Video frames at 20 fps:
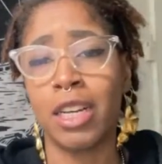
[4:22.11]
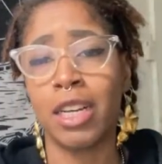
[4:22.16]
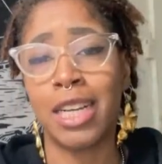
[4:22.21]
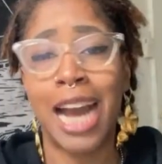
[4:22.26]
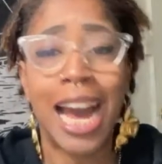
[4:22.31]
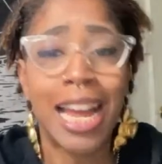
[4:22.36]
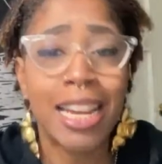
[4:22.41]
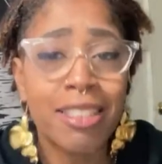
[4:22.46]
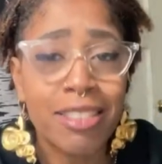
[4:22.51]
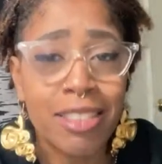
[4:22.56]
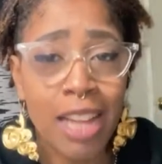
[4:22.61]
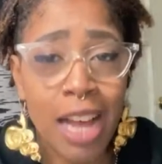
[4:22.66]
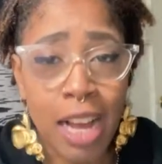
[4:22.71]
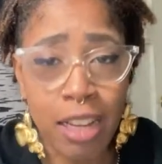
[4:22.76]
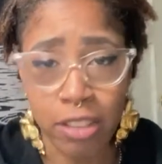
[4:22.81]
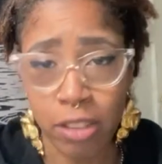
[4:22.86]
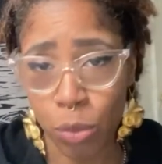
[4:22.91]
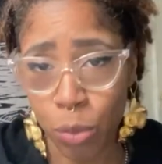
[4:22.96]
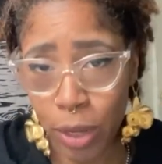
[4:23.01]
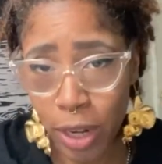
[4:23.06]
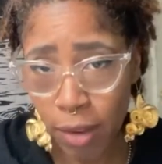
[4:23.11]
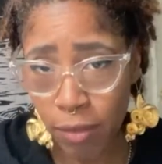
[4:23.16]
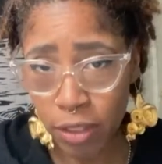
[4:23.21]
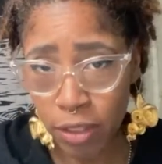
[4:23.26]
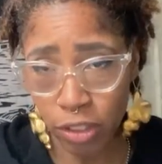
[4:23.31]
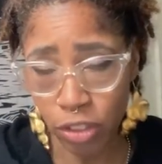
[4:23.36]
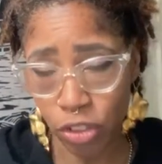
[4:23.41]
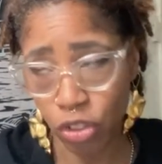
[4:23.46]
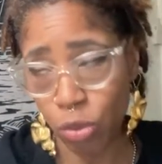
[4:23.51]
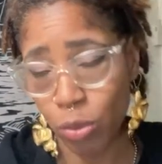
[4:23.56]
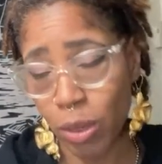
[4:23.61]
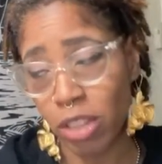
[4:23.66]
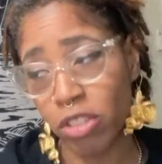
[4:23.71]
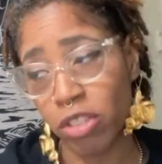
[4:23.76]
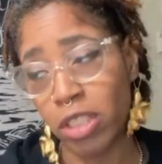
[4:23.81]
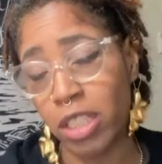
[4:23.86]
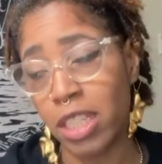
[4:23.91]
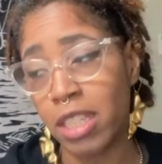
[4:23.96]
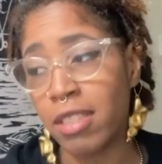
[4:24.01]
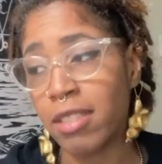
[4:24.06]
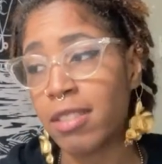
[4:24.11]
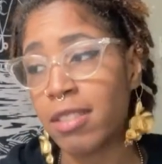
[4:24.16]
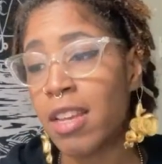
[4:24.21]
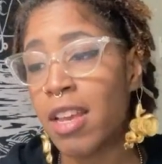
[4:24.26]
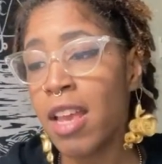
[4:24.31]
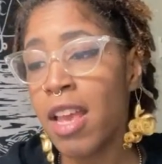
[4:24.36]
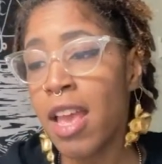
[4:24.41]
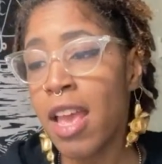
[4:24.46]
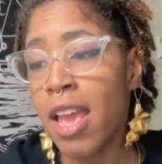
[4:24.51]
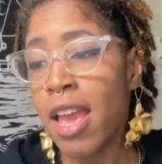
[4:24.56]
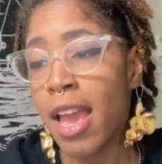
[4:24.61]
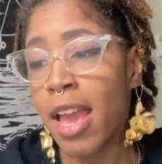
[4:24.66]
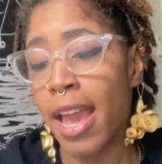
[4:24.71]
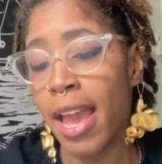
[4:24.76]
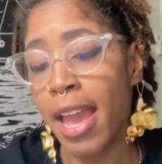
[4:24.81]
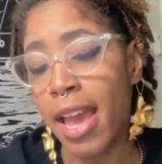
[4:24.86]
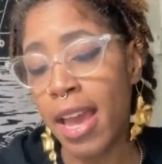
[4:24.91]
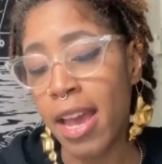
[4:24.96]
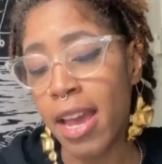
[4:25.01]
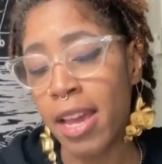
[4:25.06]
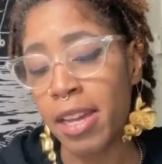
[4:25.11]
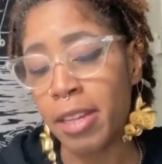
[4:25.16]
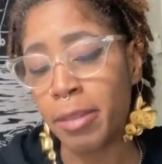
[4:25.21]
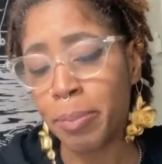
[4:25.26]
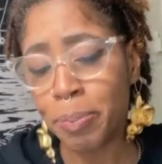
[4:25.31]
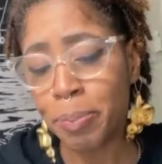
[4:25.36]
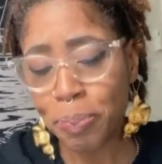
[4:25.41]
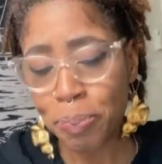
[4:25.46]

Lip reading: goddess locks or whatever the situation is. And